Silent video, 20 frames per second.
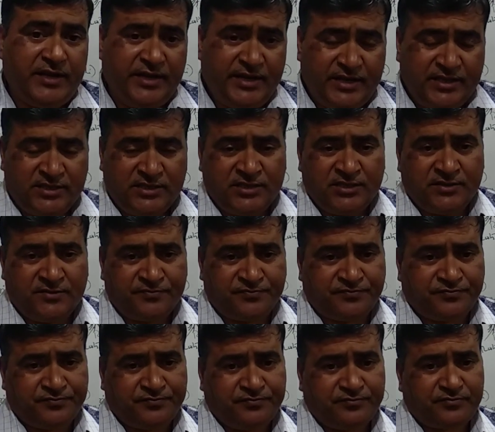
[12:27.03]
is
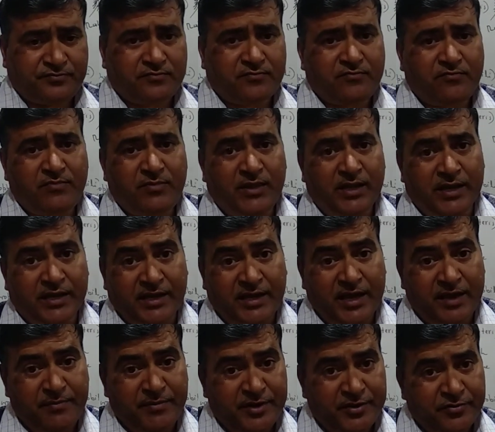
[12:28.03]

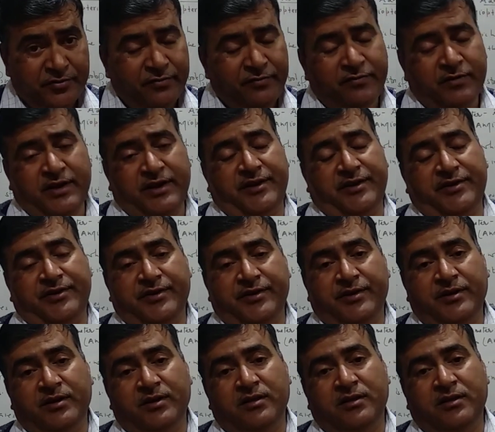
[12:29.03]
gametophyte,